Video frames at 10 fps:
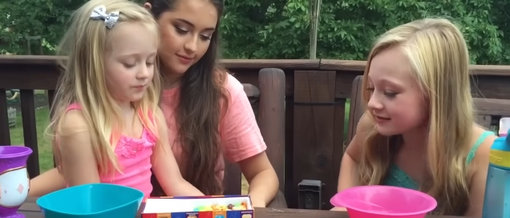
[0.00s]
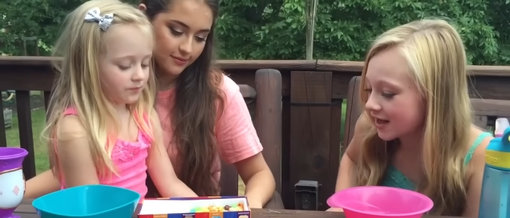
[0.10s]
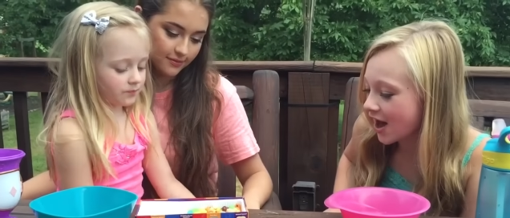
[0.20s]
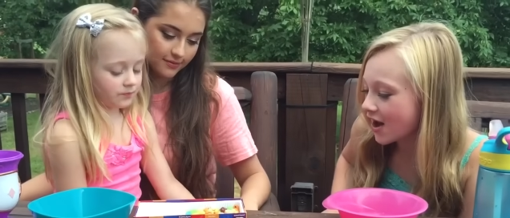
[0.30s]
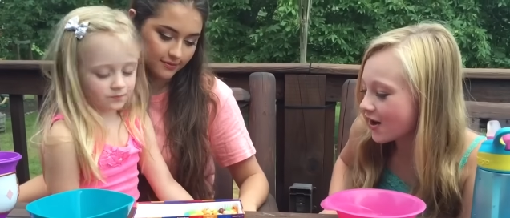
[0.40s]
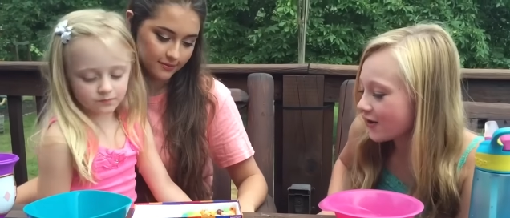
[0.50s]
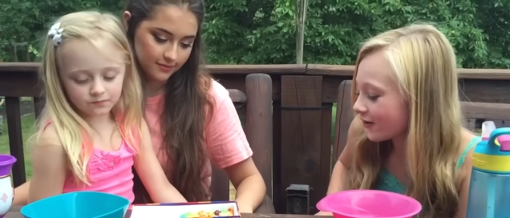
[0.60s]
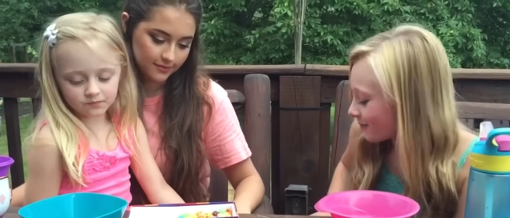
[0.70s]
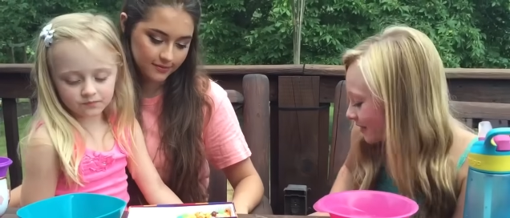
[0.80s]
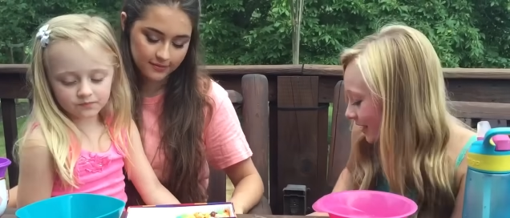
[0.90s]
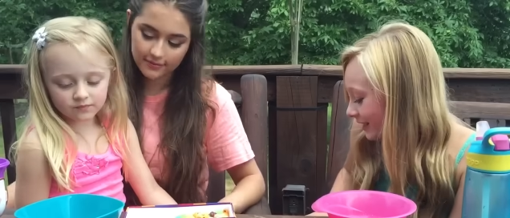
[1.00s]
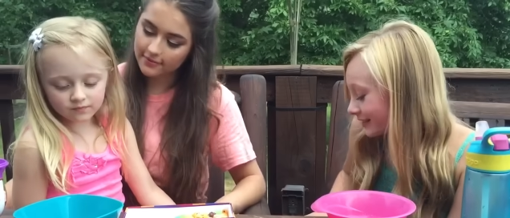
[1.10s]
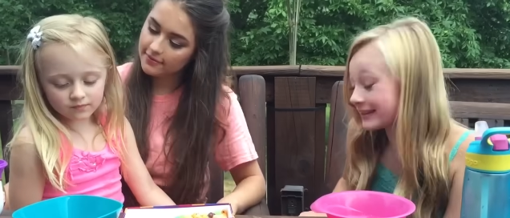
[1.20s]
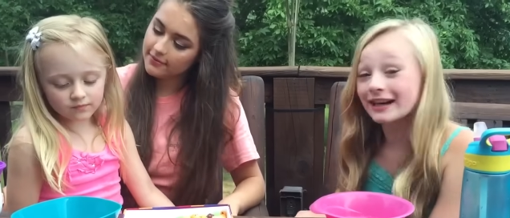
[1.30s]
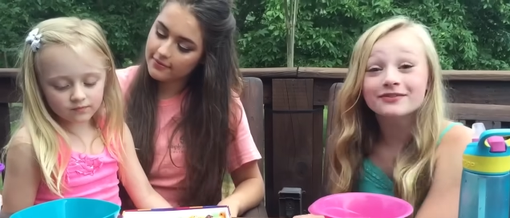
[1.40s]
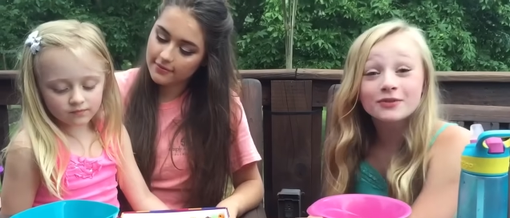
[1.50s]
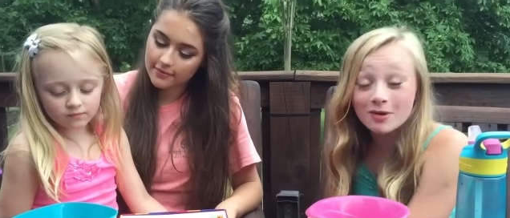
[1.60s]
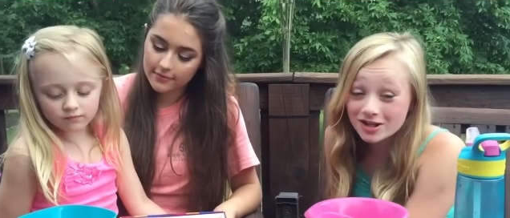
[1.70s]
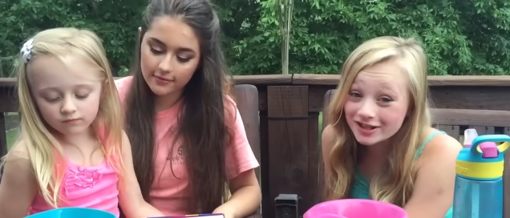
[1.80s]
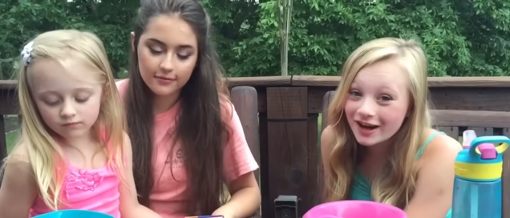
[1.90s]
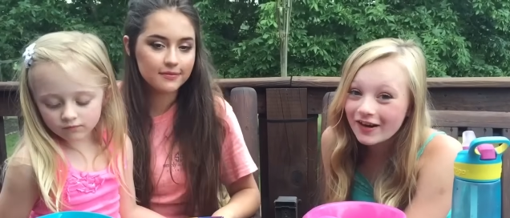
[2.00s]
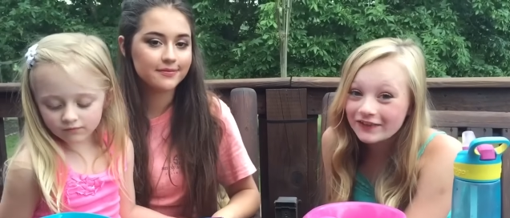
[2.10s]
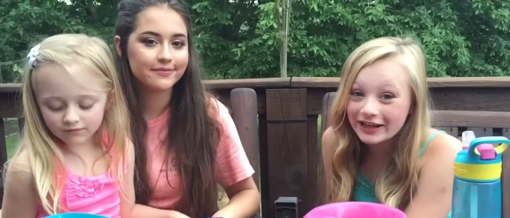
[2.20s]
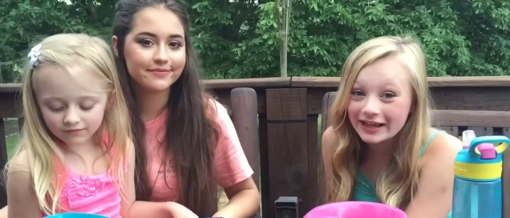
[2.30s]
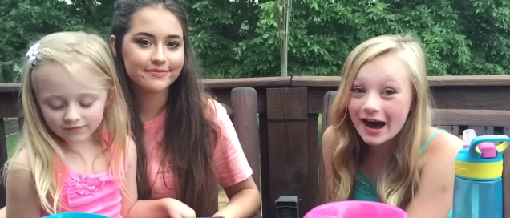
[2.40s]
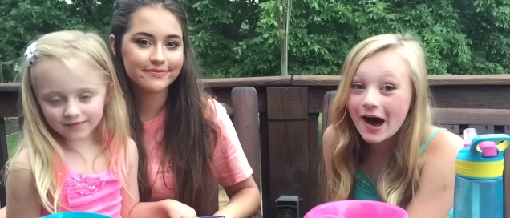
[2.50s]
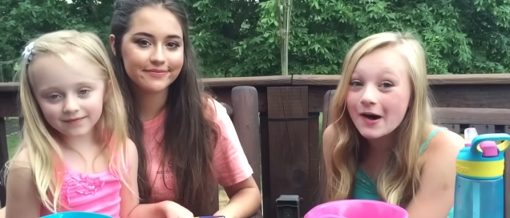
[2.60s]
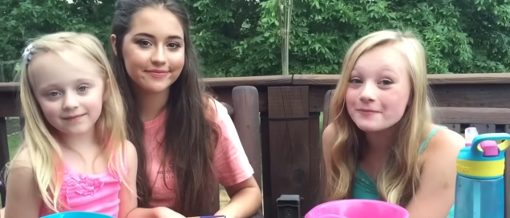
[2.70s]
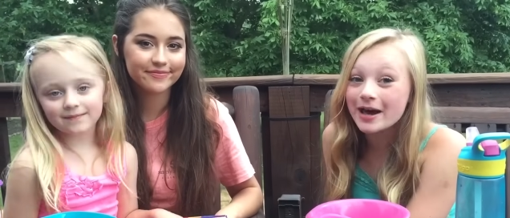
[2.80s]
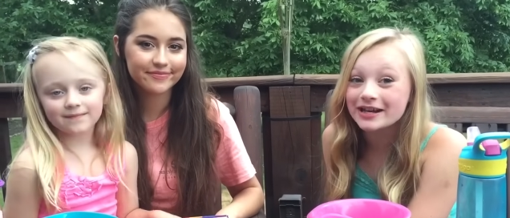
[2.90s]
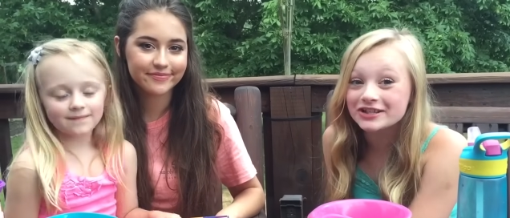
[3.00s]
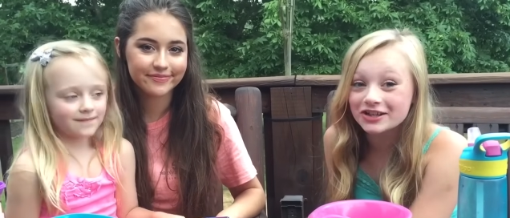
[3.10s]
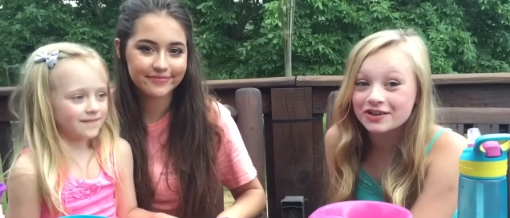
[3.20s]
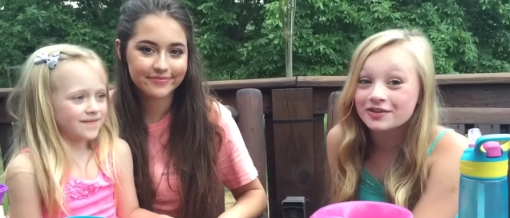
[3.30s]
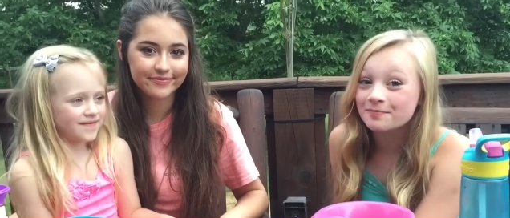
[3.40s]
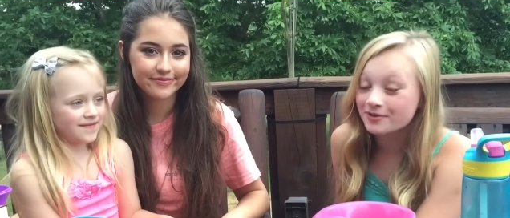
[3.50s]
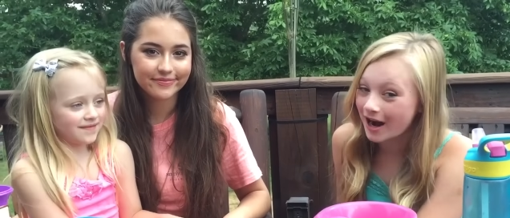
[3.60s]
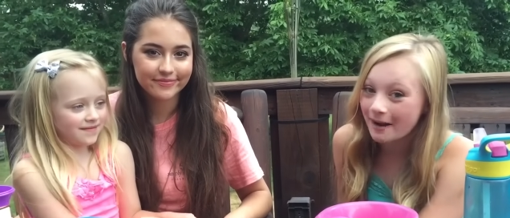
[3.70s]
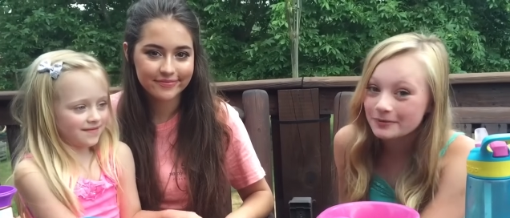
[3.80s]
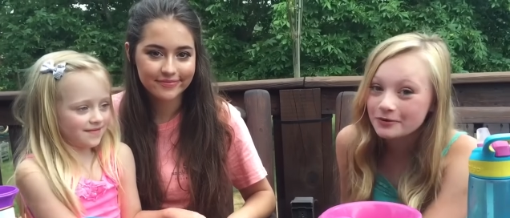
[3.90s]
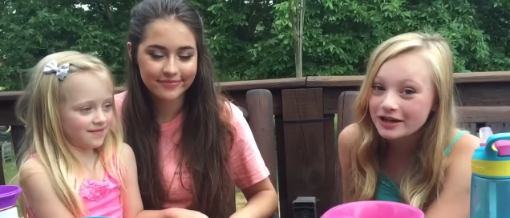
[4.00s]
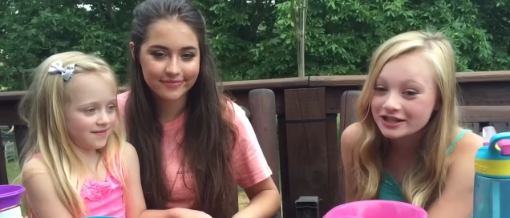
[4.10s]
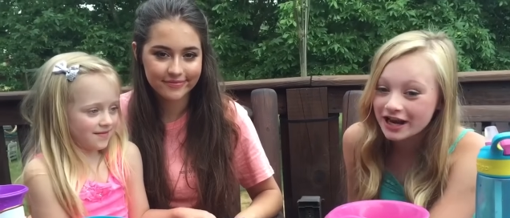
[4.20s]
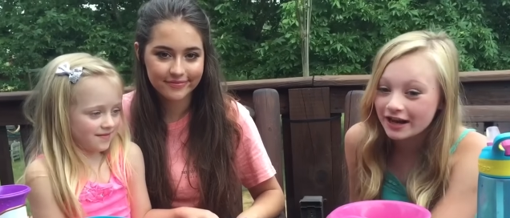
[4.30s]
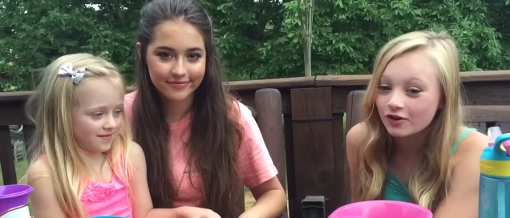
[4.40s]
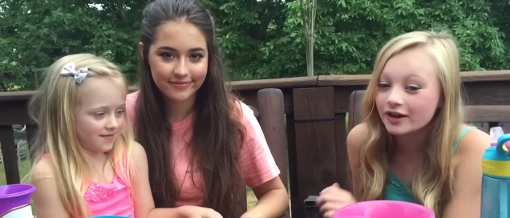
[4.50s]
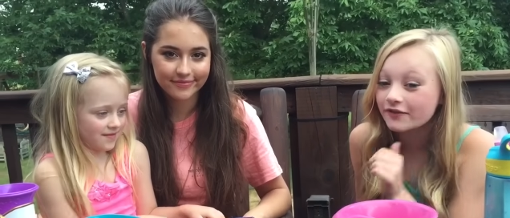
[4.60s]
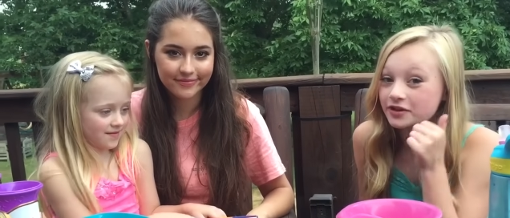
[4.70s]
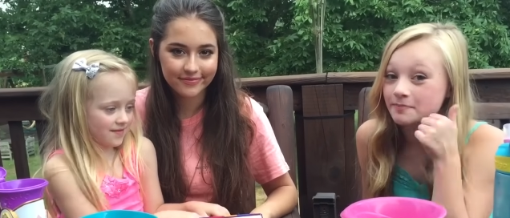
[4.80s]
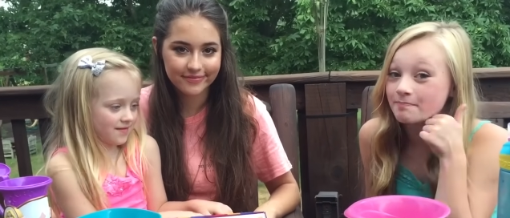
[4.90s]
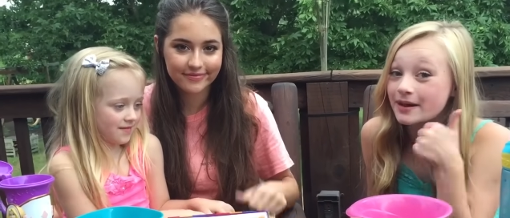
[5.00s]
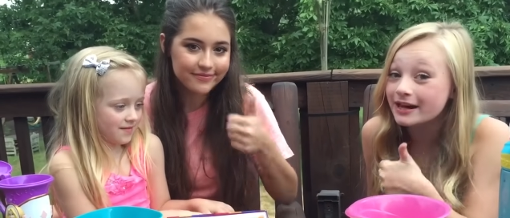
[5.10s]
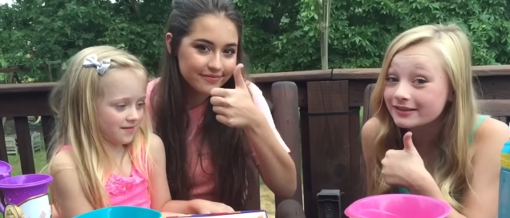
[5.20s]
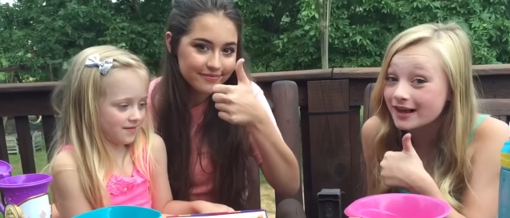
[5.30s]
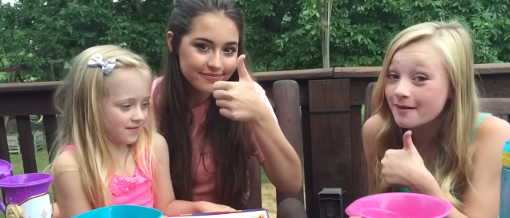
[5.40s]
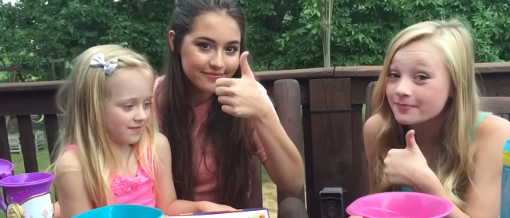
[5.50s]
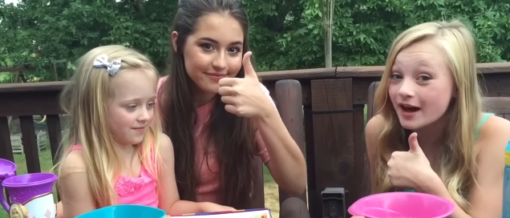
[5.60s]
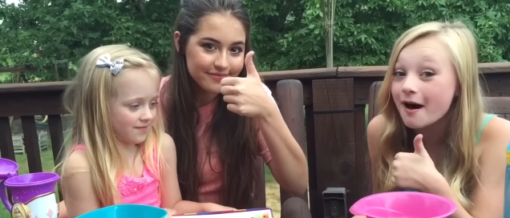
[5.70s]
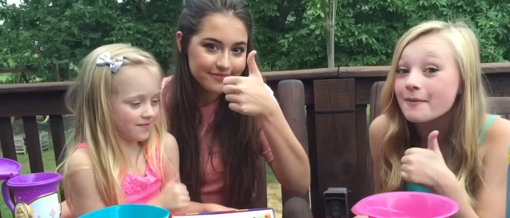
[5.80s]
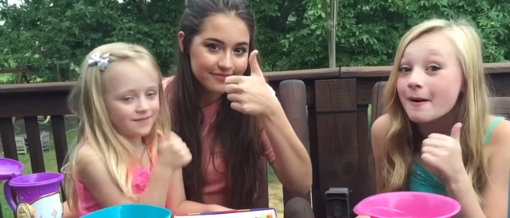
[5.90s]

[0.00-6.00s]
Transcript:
Speaker 1: So, thanks for watching our video. Make sure to subscribe to our channel and give us a big thumbs up.